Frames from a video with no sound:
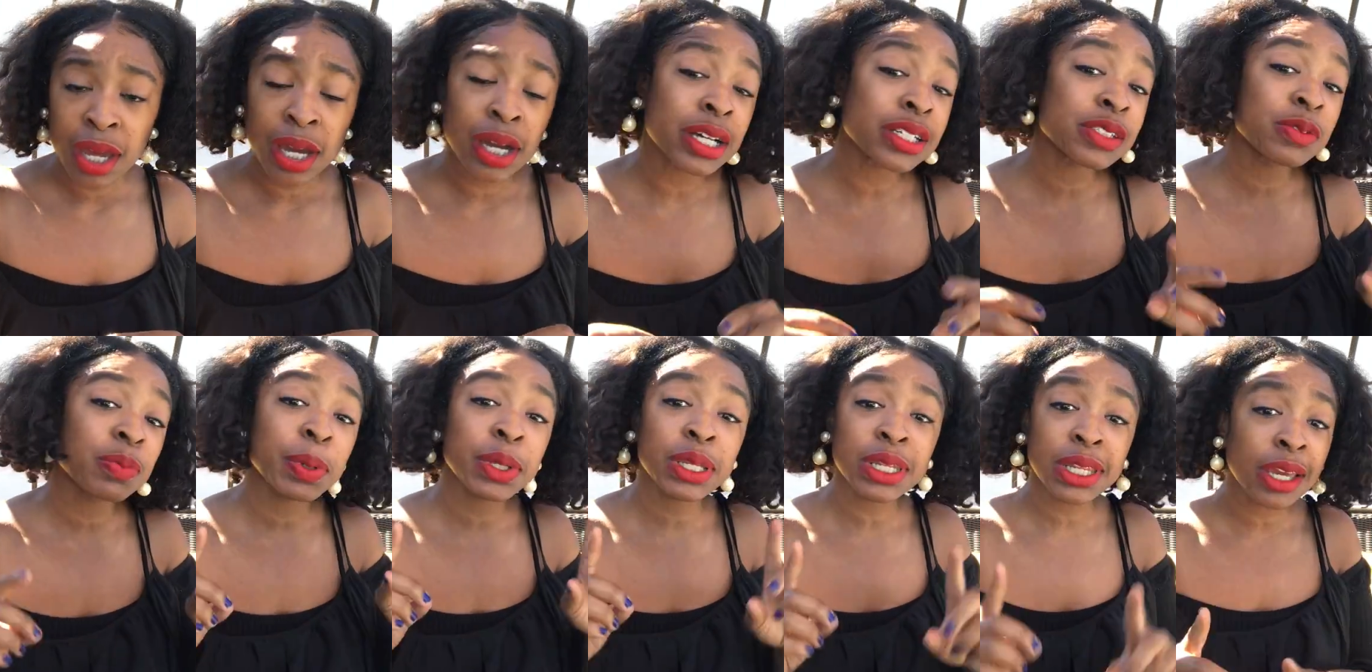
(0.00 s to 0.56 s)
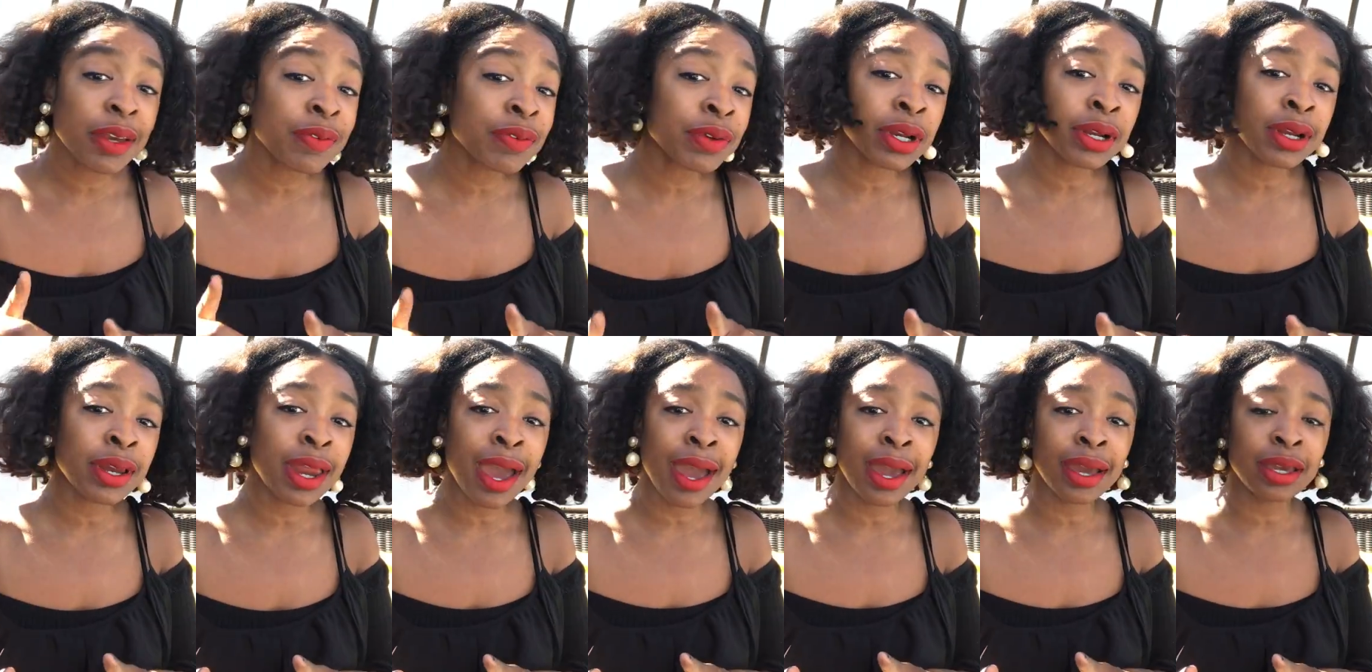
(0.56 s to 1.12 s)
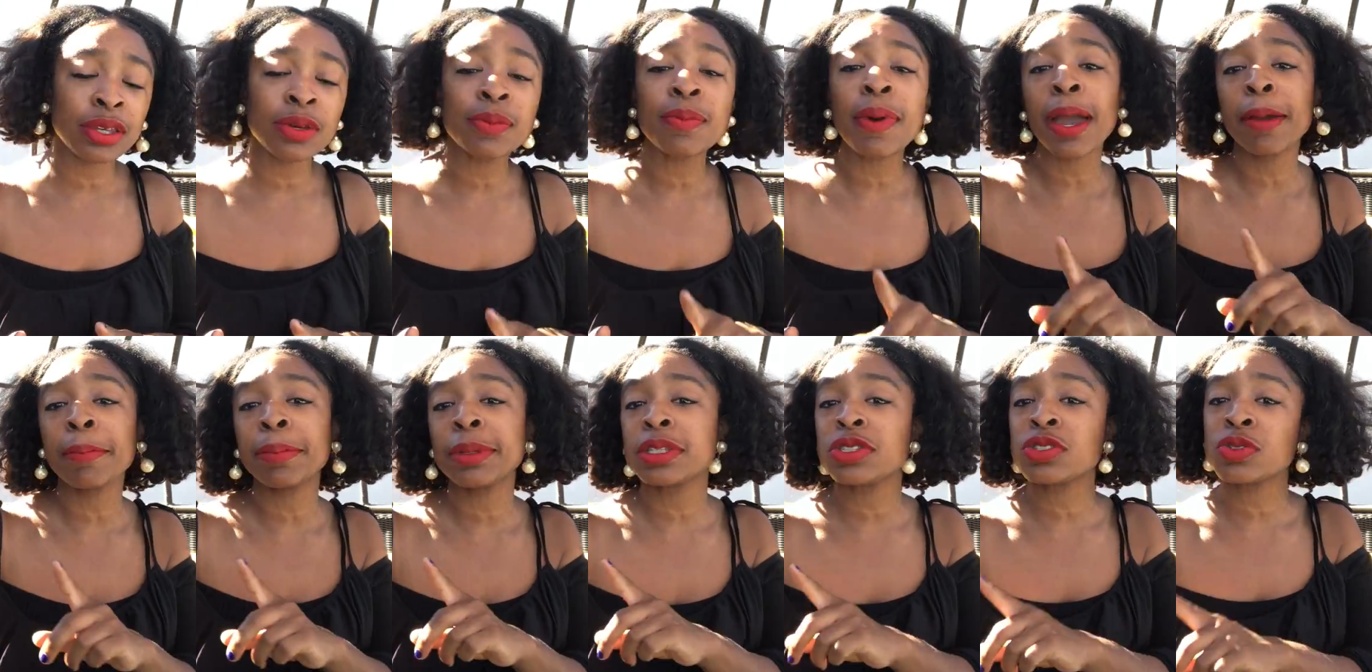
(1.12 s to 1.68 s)
Because believe it or not, you
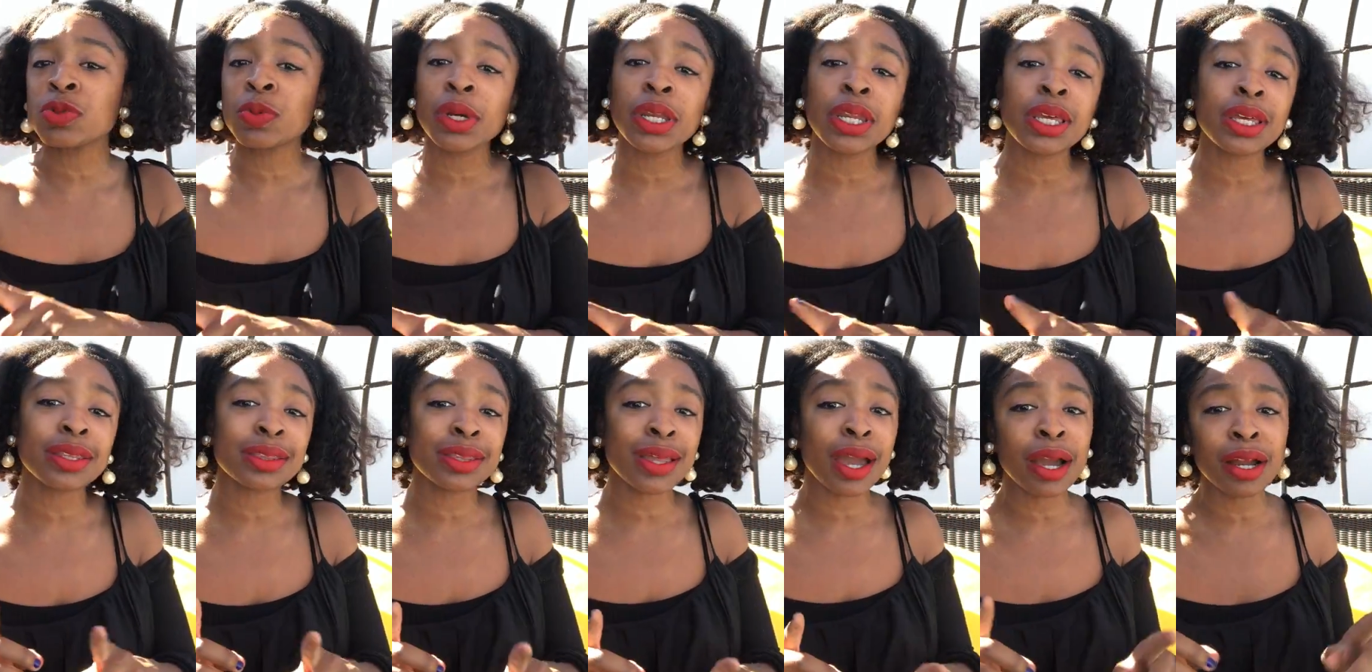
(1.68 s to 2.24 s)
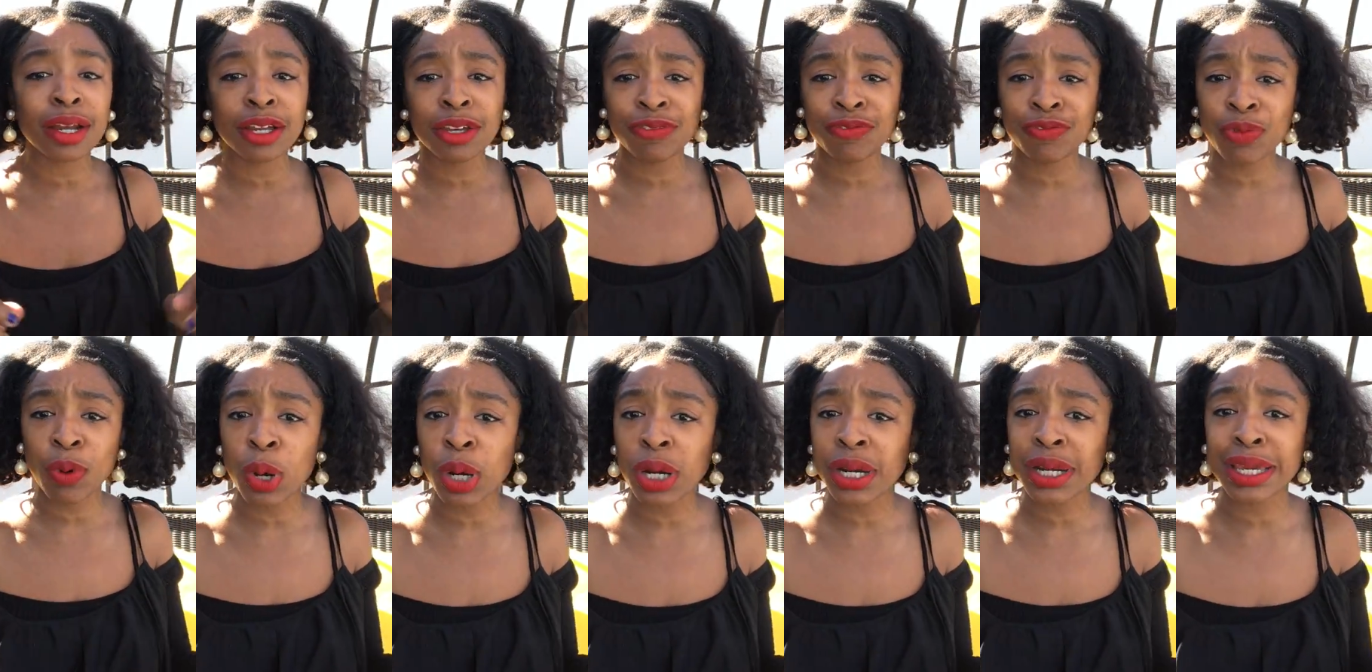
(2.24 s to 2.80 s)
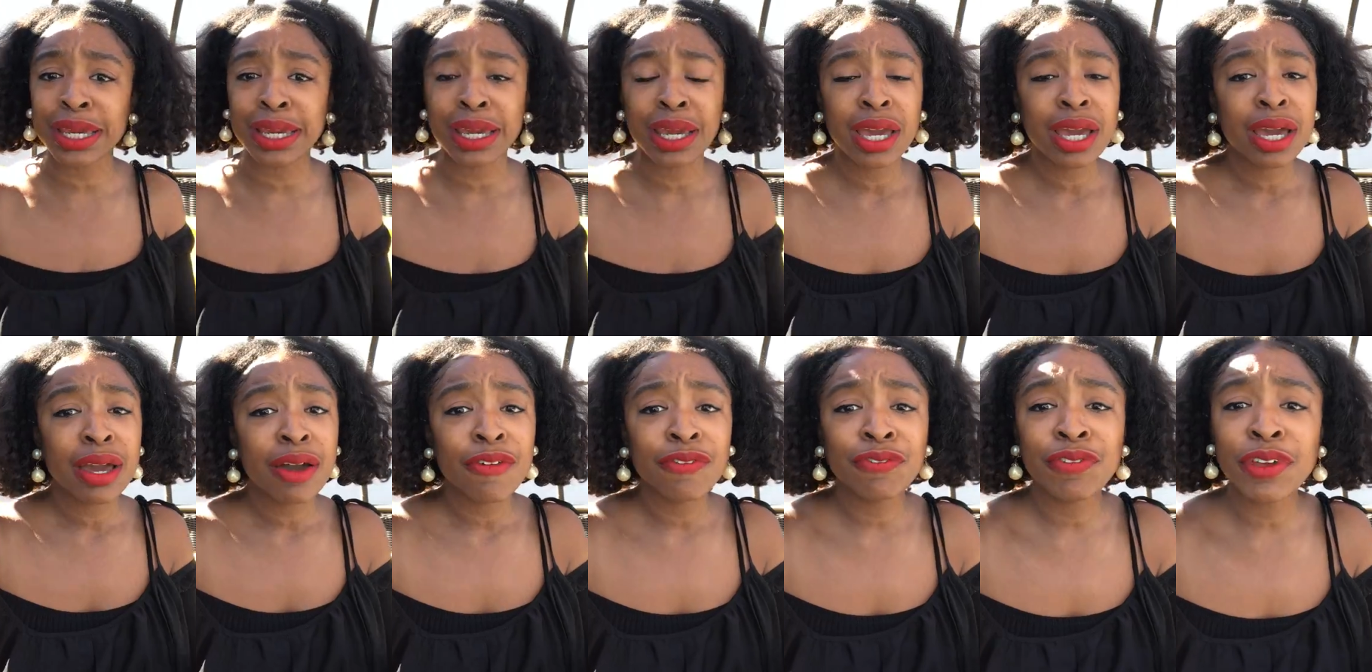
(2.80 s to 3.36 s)
might be 20, 30, 40,
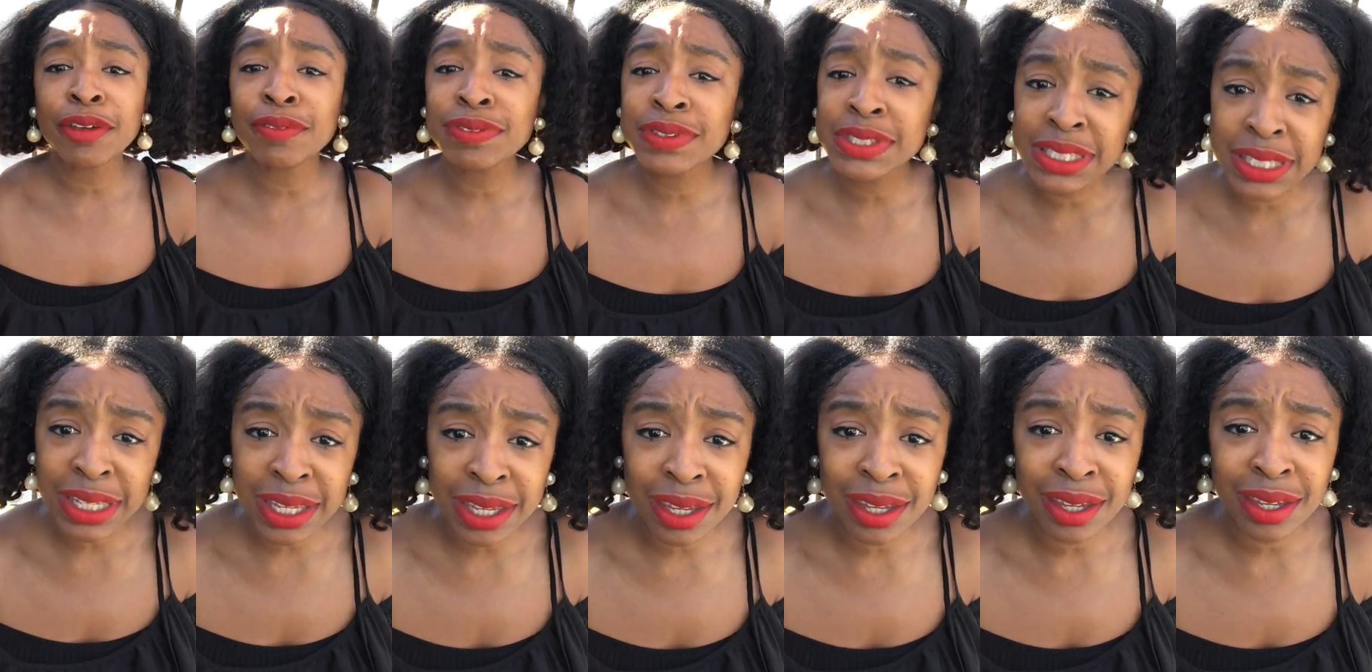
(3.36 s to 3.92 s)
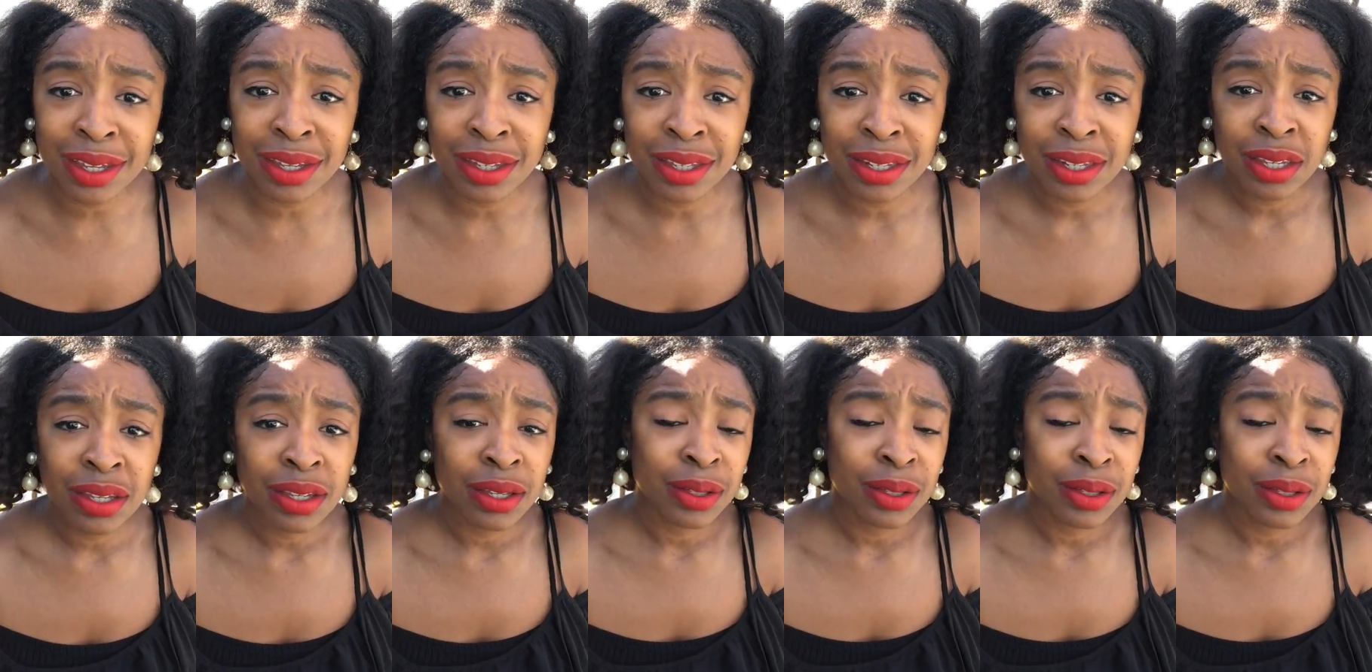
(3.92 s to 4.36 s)
15.